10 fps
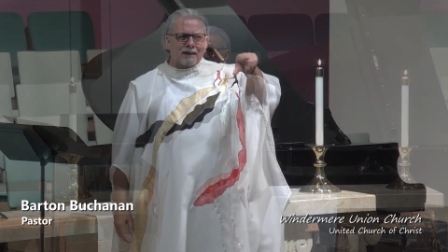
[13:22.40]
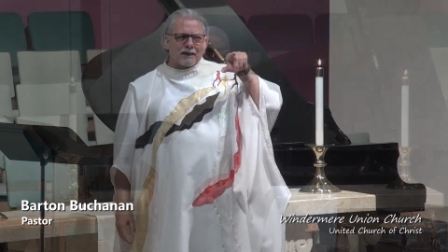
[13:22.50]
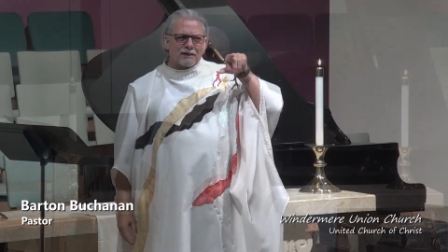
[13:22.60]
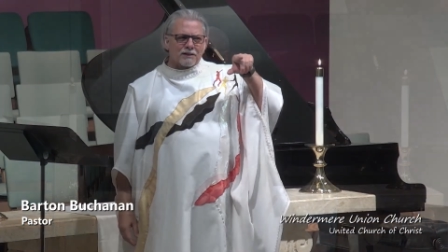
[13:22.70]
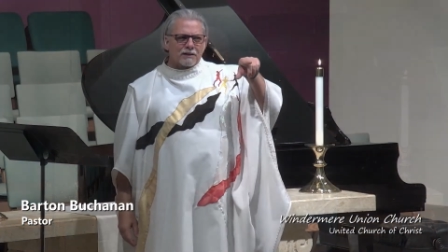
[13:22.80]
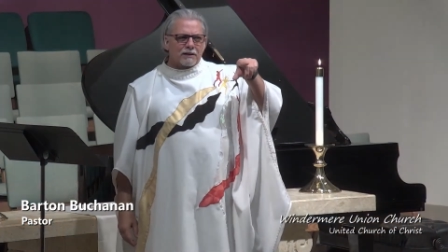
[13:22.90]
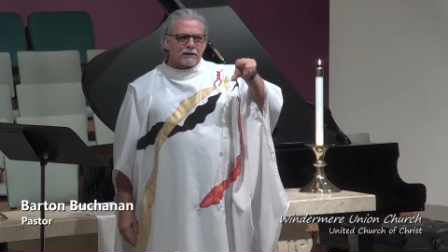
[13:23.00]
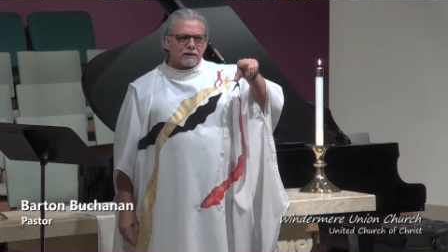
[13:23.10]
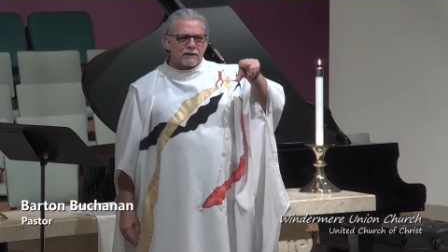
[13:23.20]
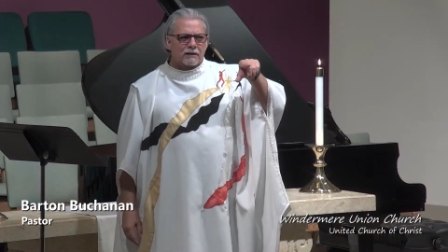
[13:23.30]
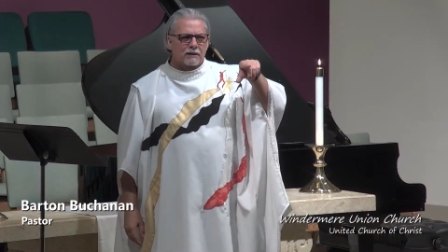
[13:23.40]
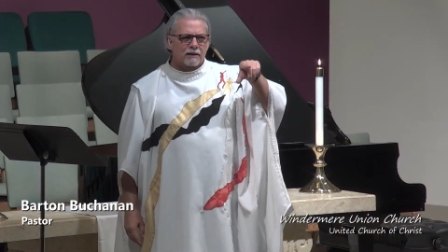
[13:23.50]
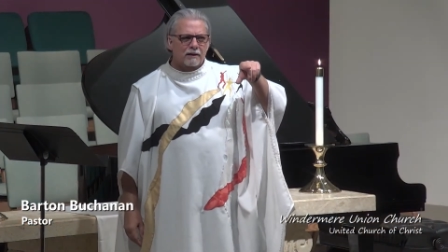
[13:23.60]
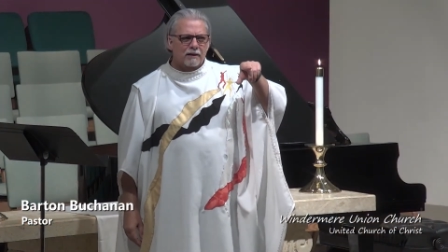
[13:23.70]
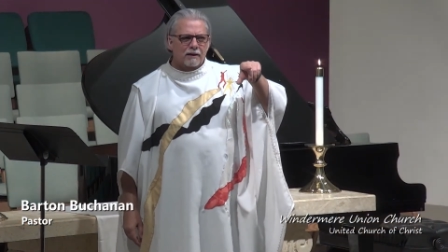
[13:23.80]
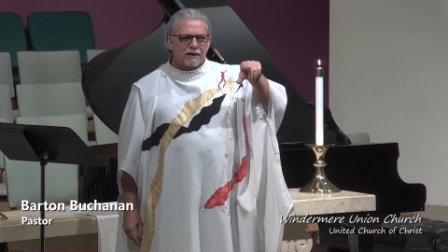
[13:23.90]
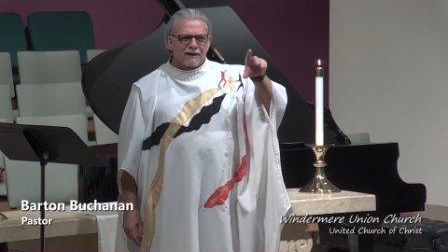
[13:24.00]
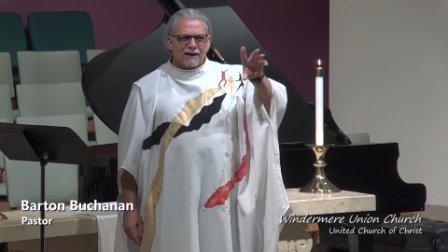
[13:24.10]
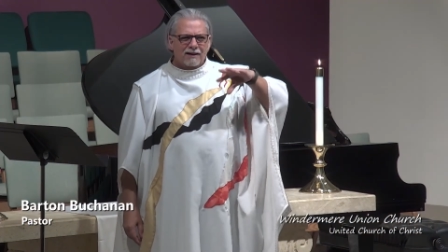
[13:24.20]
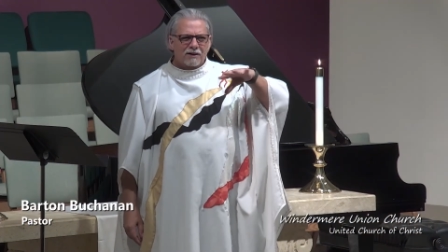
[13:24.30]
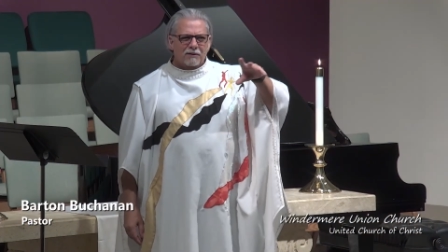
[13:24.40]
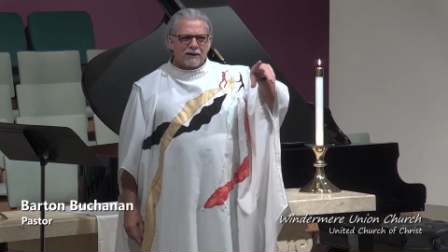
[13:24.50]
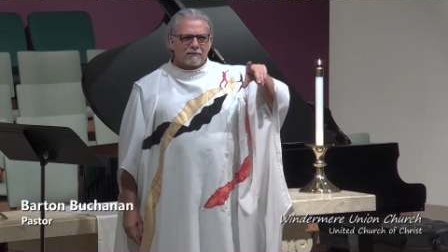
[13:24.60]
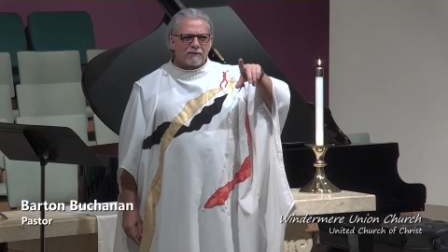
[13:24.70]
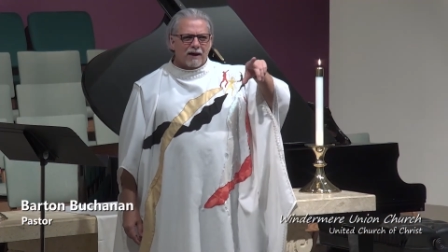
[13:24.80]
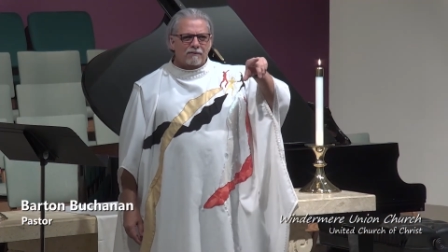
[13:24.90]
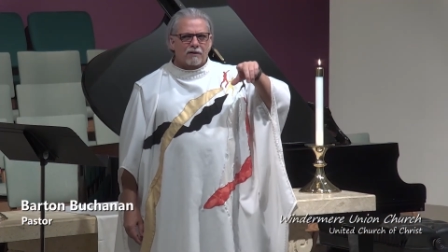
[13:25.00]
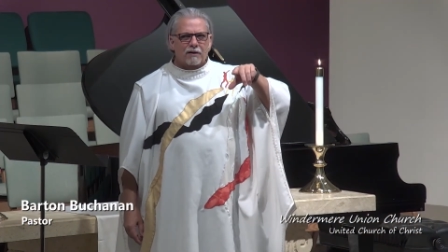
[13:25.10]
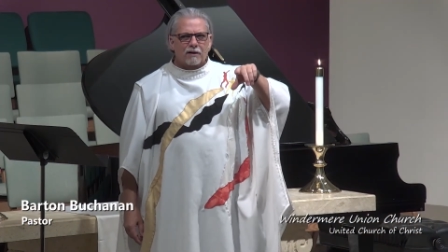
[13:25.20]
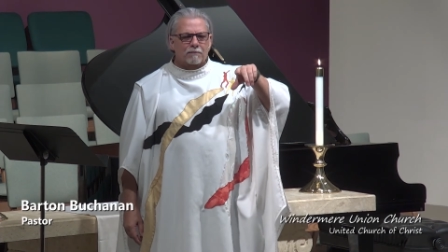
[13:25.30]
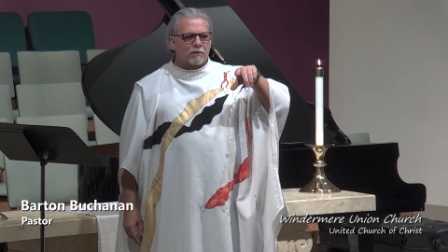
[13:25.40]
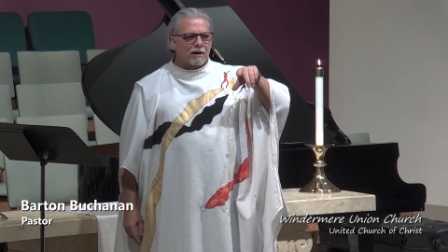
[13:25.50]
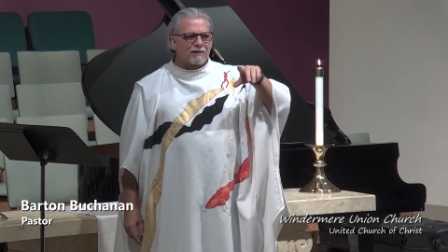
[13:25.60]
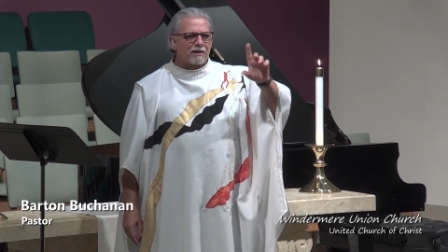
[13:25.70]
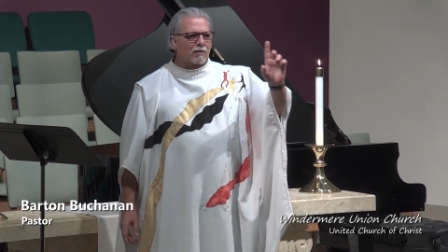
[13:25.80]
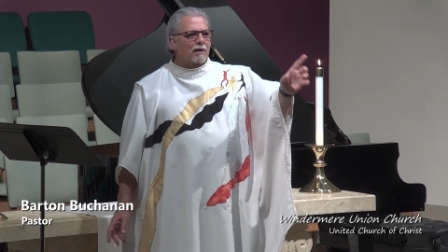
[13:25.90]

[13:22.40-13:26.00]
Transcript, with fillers: last year? And you know, and I've, I've heard other, prophets. you know,